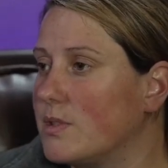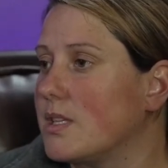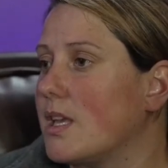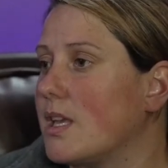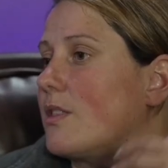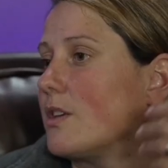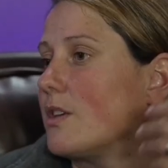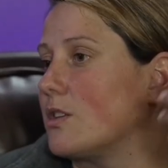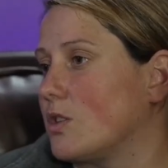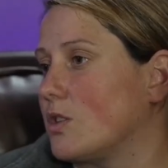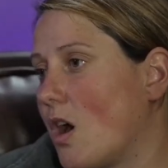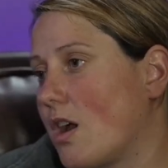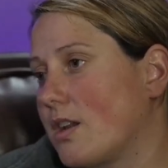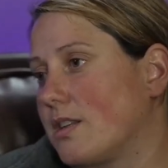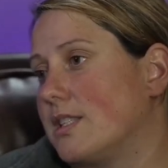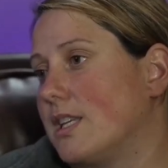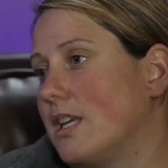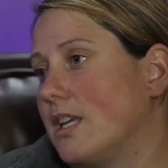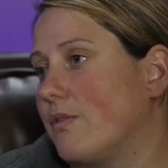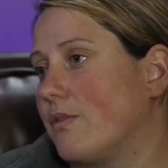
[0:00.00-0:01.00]
and the dog
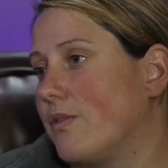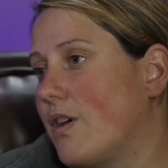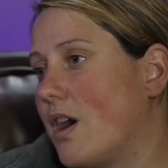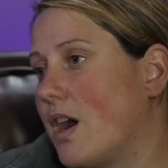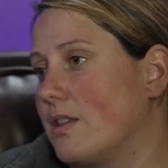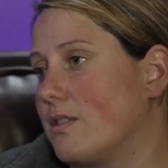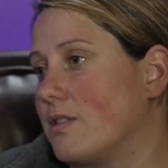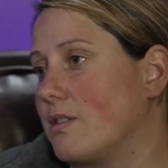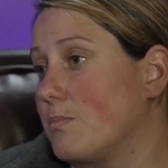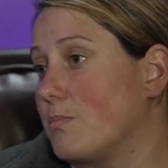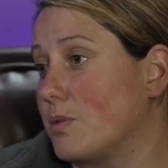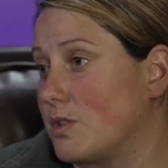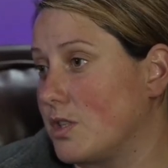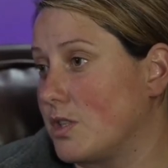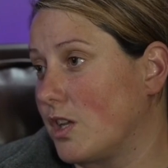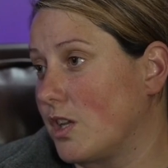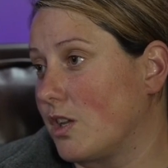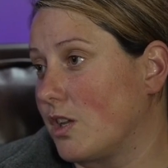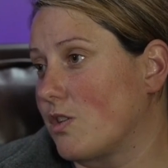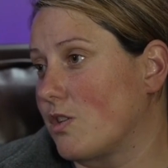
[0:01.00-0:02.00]
did find the
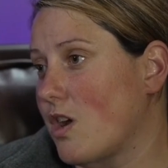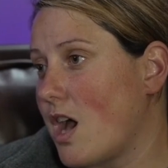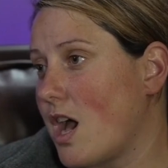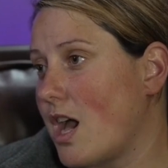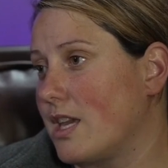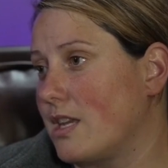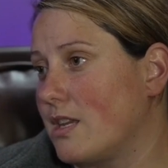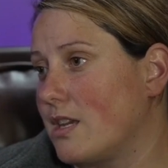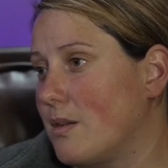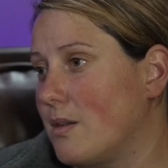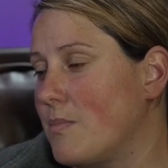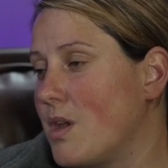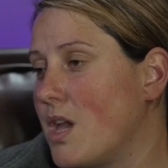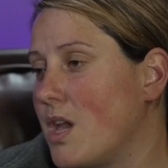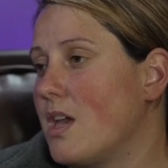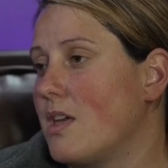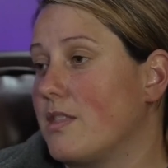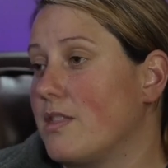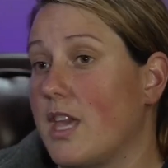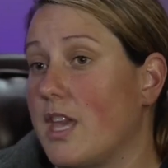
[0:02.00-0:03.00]
particular item
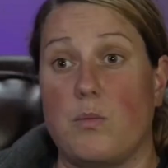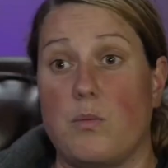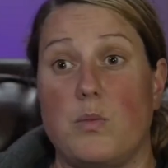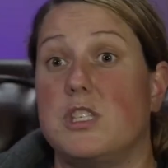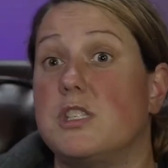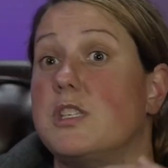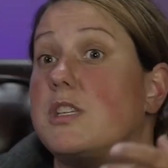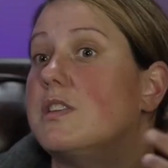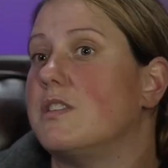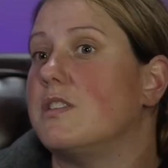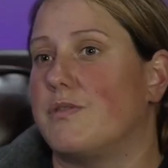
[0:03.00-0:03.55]
that we didn't even